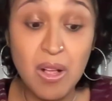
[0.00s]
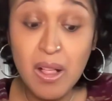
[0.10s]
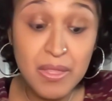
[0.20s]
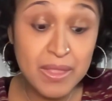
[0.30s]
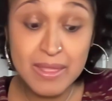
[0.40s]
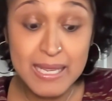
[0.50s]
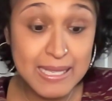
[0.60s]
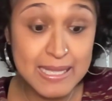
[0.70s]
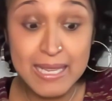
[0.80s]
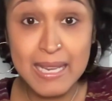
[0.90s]
all the
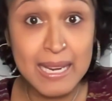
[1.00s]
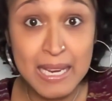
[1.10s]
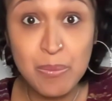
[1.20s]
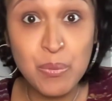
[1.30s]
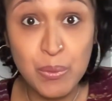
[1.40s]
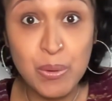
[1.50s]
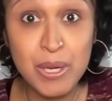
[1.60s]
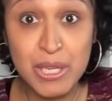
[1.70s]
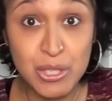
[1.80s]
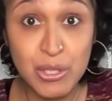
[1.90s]
things that an emperor
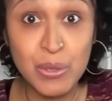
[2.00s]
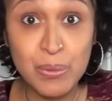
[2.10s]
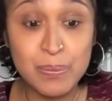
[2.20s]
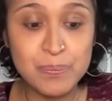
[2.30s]
can do,